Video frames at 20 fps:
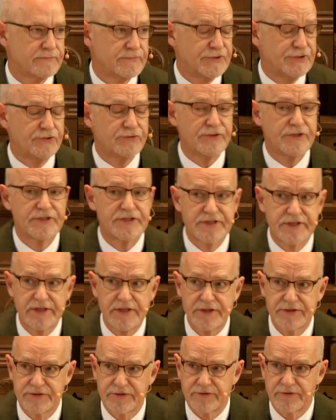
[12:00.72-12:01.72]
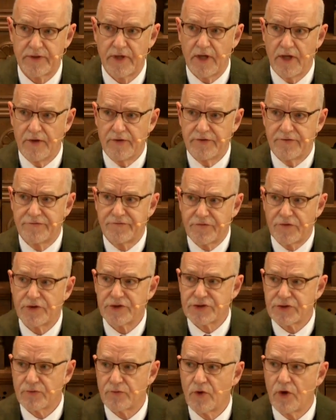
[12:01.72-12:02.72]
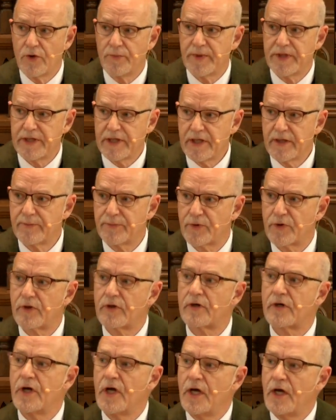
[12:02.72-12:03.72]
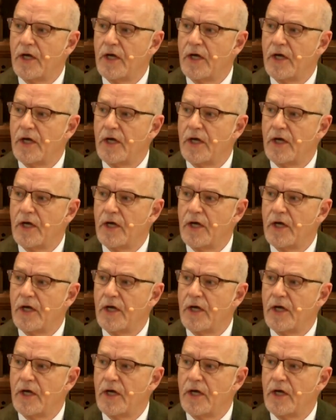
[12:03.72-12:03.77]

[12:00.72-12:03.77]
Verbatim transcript: Julius Caesar, the first Roman emperor,